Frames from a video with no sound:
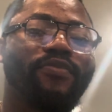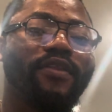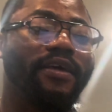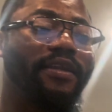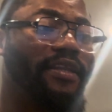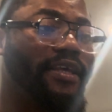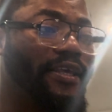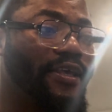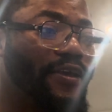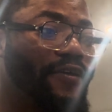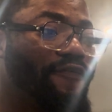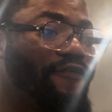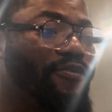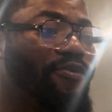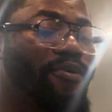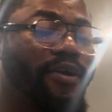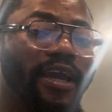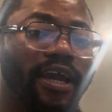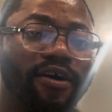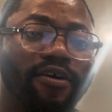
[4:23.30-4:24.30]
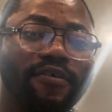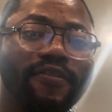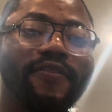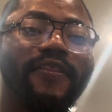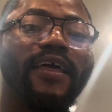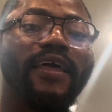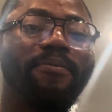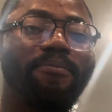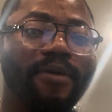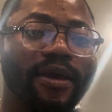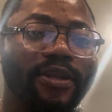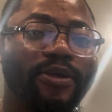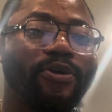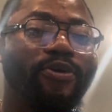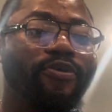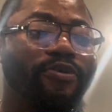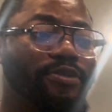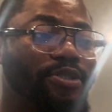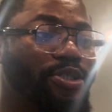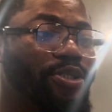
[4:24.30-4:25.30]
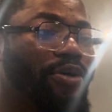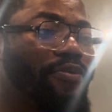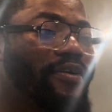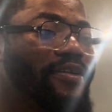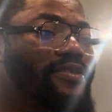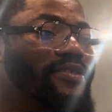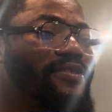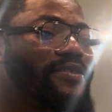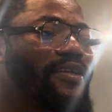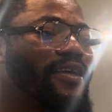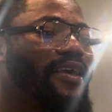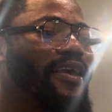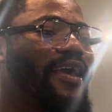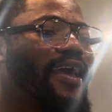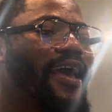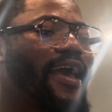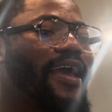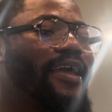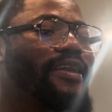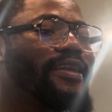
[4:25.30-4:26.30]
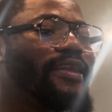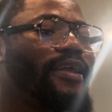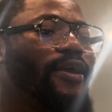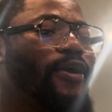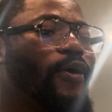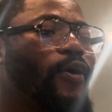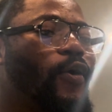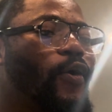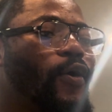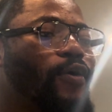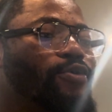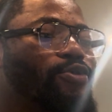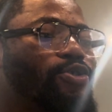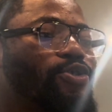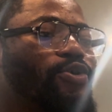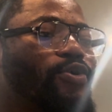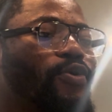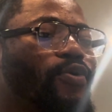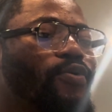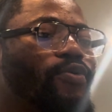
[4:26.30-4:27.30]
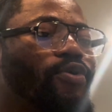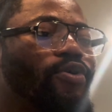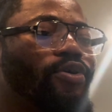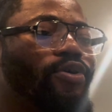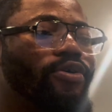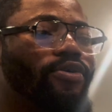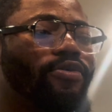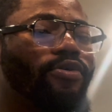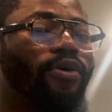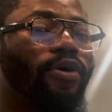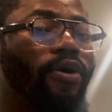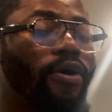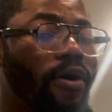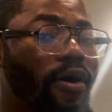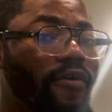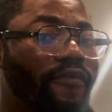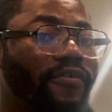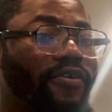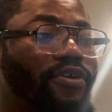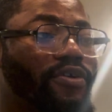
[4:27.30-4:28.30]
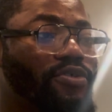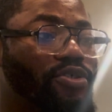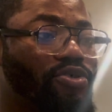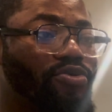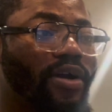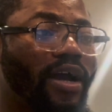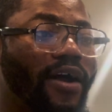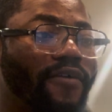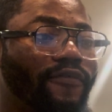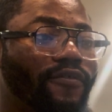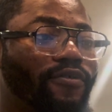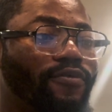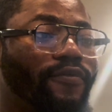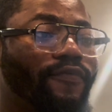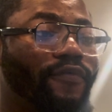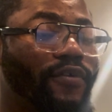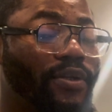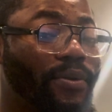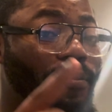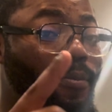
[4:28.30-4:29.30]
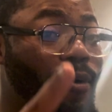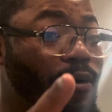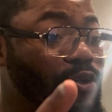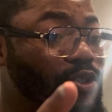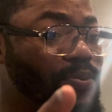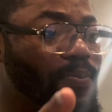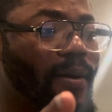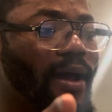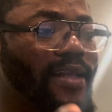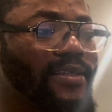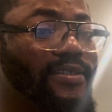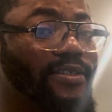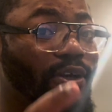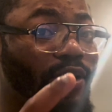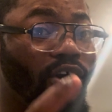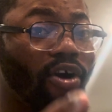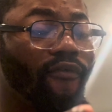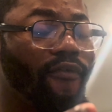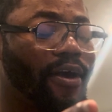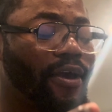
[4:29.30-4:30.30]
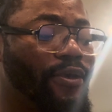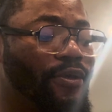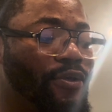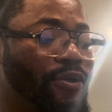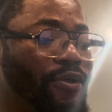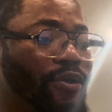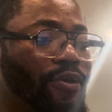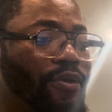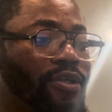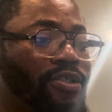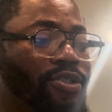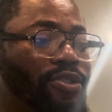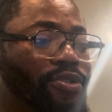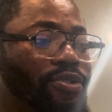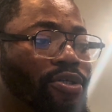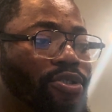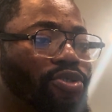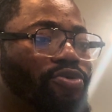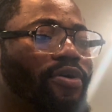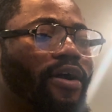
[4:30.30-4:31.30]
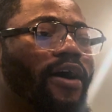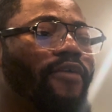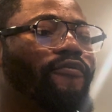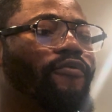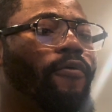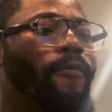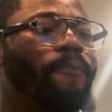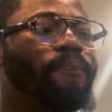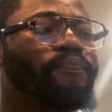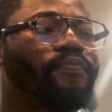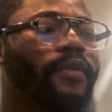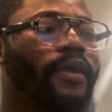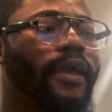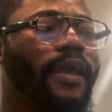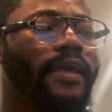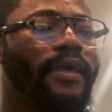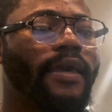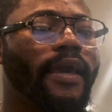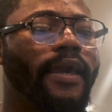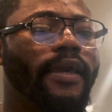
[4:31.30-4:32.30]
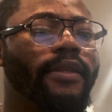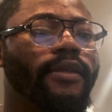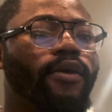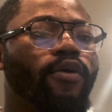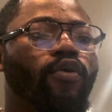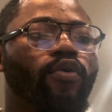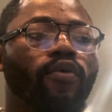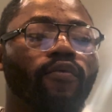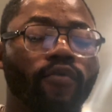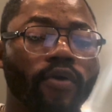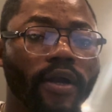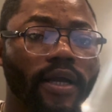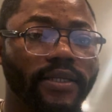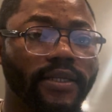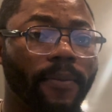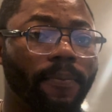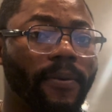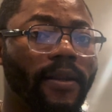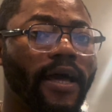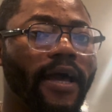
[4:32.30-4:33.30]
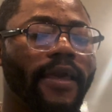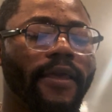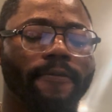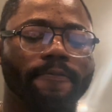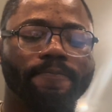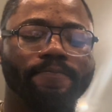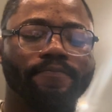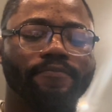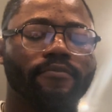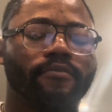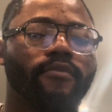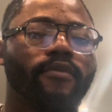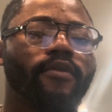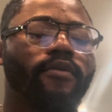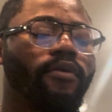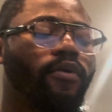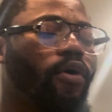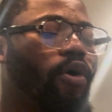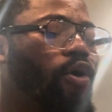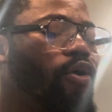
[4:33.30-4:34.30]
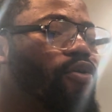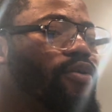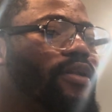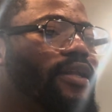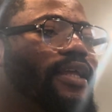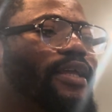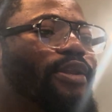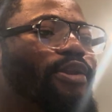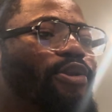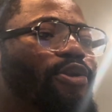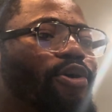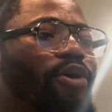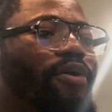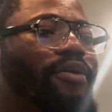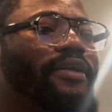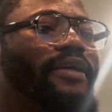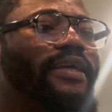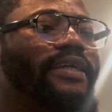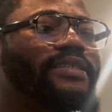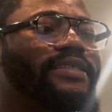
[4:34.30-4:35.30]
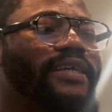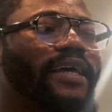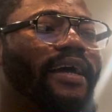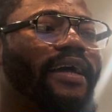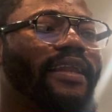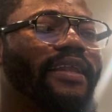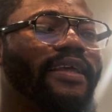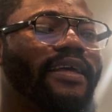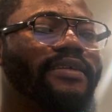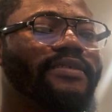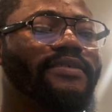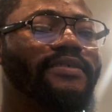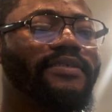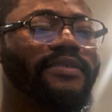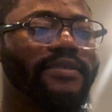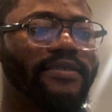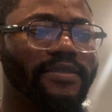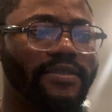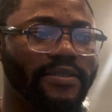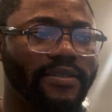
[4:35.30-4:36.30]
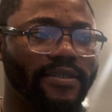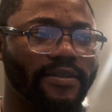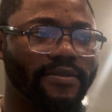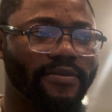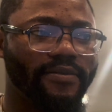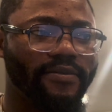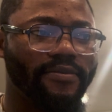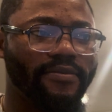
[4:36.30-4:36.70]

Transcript: They give you health and medical insurance, and they also cover your travel. For the most part, they cover your travel. Again, who can apply? Only non-Italian citizen